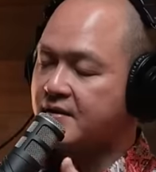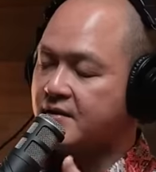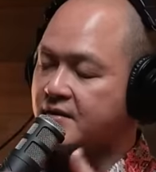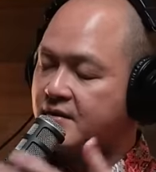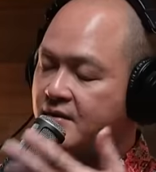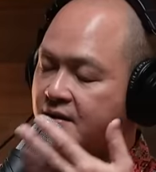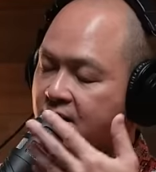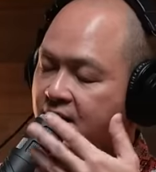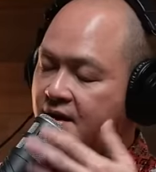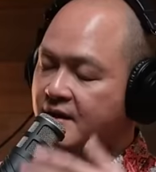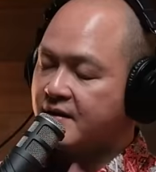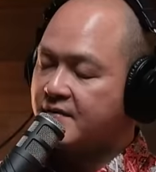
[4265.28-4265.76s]
you
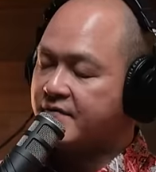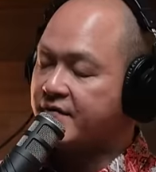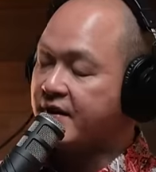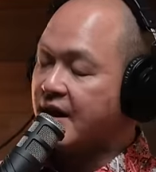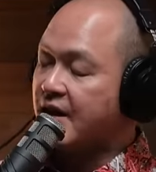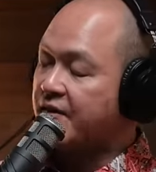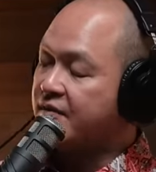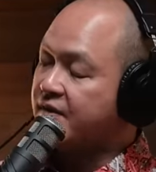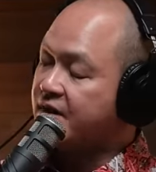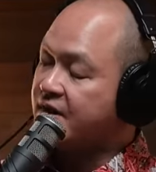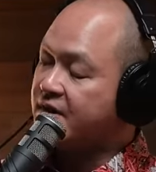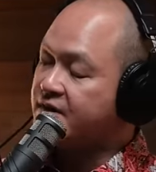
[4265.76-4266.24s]
know,
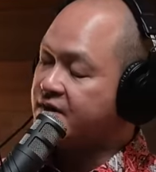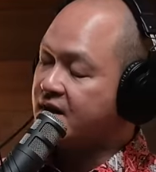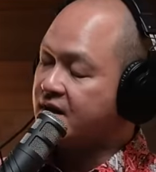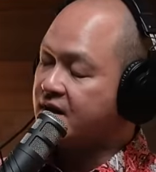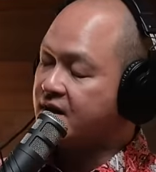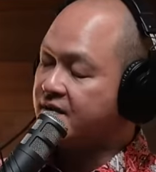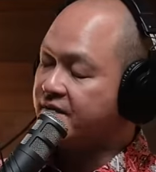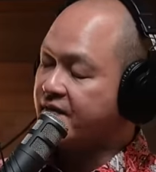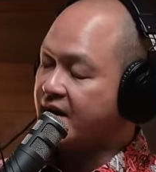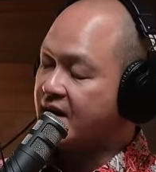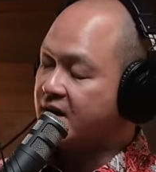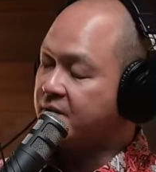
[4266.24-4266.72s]
flourish and
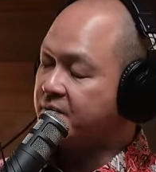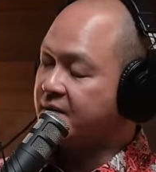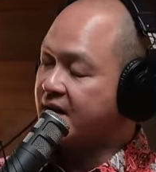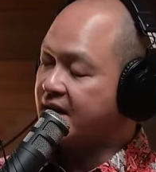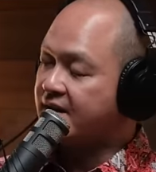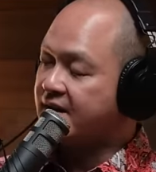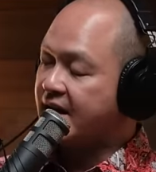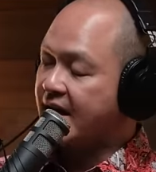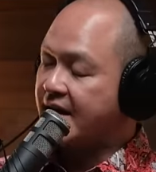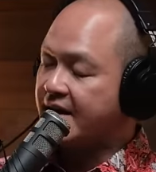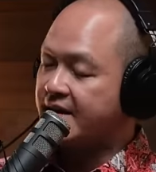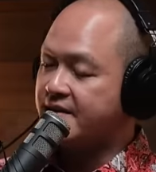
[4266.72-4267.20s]
develop their
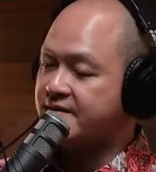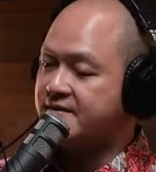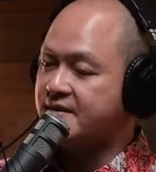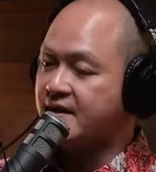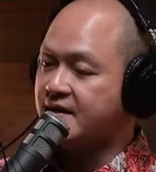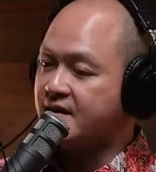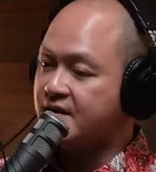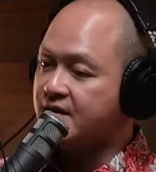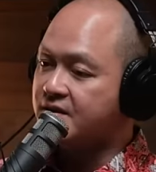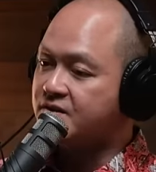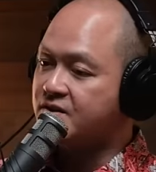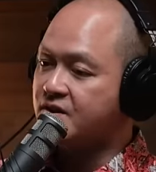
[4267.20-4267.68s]
talents
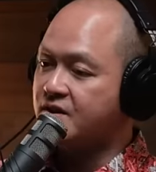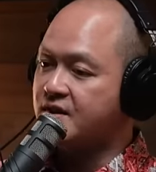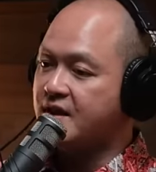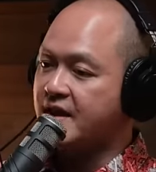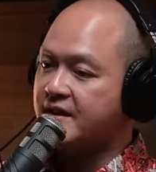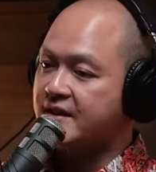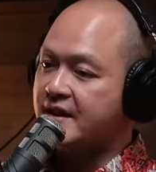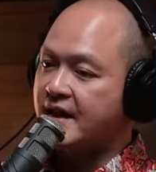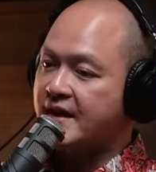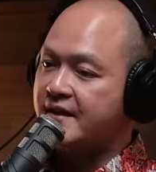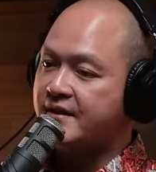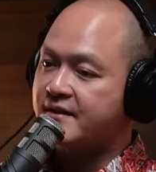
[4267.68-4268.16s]
and nurture their
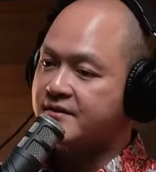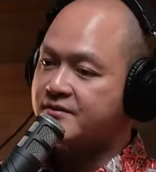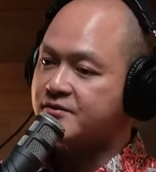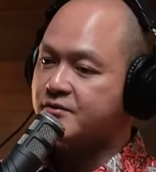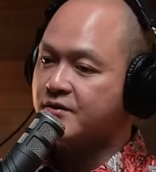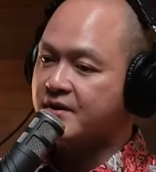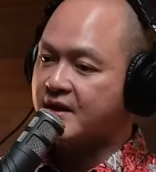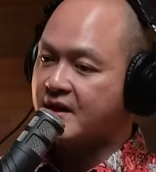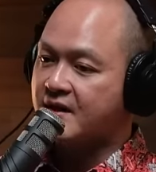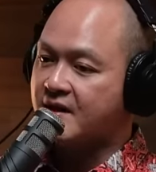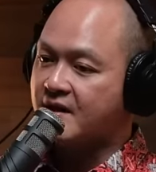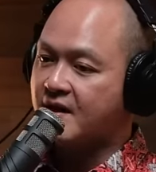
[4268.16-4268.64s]
talents so
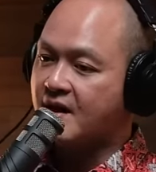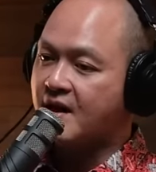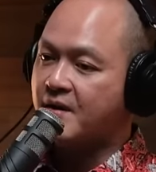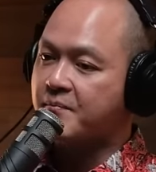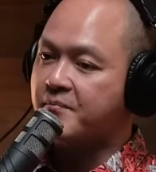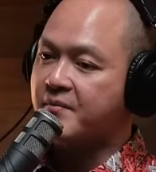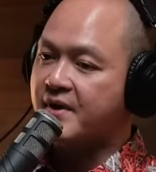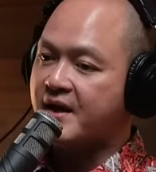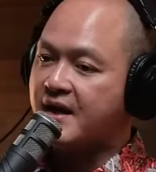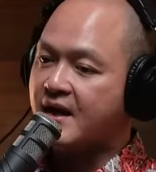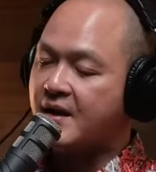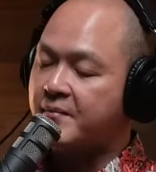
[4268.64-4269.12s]
that they can
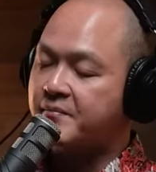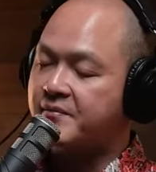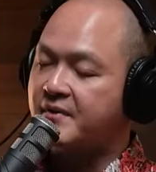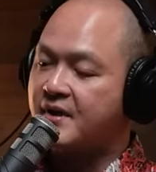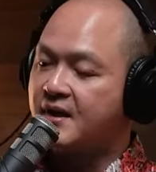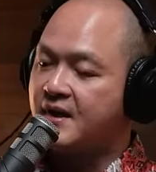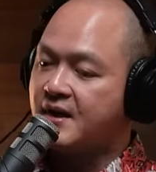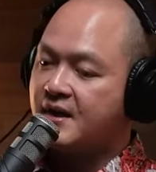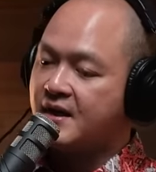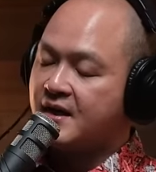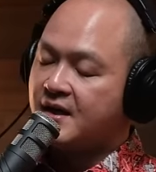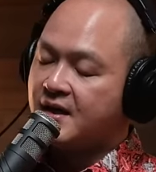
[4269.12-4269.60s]
become
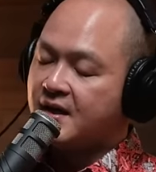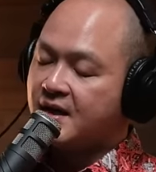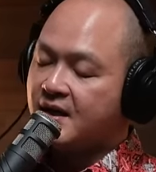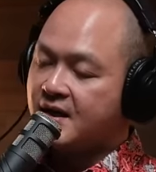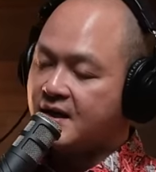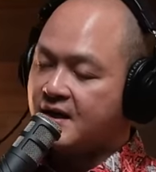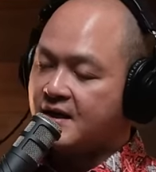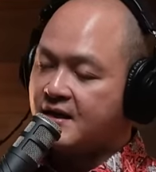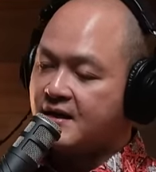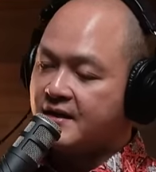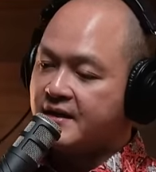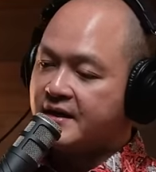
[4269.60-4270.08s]

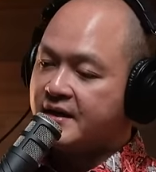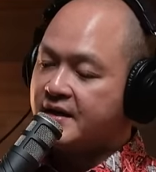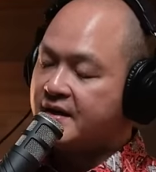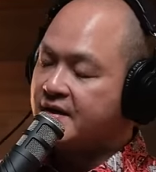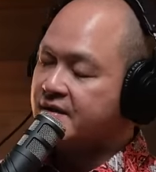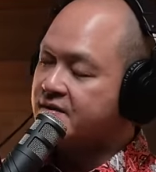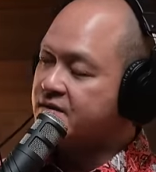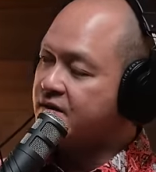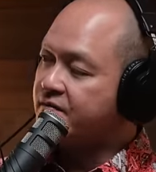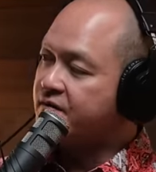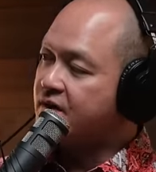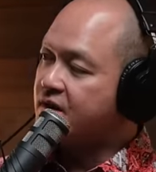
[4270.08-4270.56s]
uh,
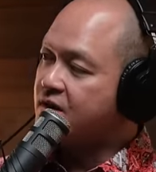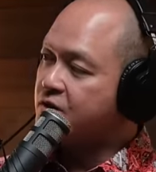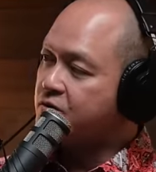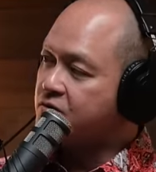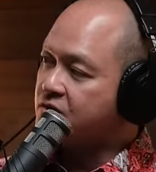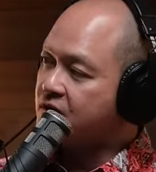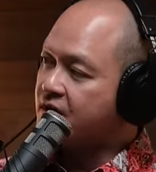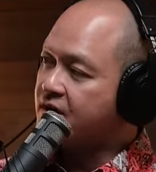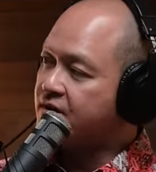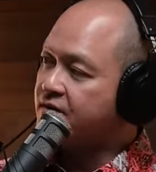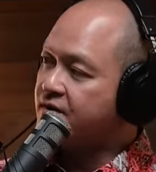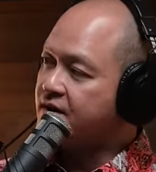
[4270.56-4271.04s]
leaders of the new
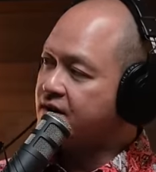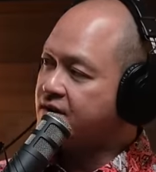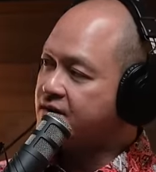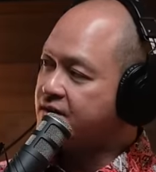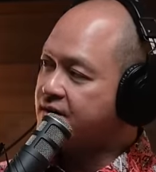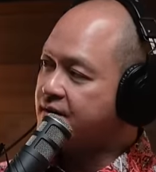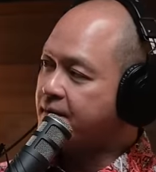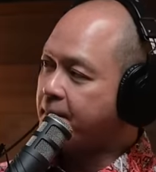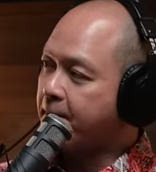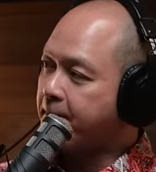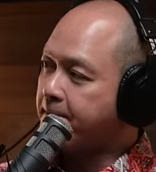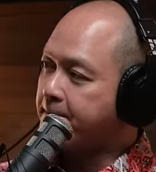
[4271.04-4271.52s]
generation.
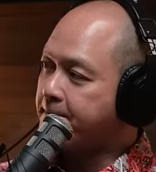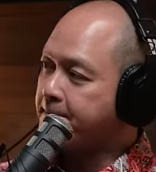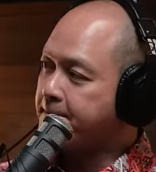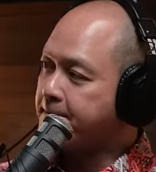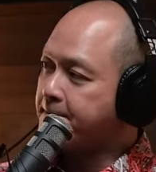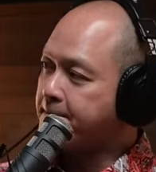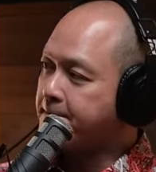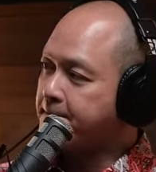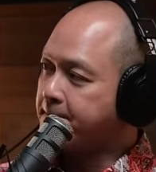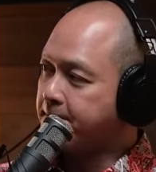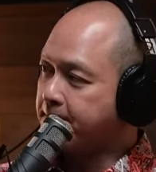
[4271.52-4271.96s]
Mm.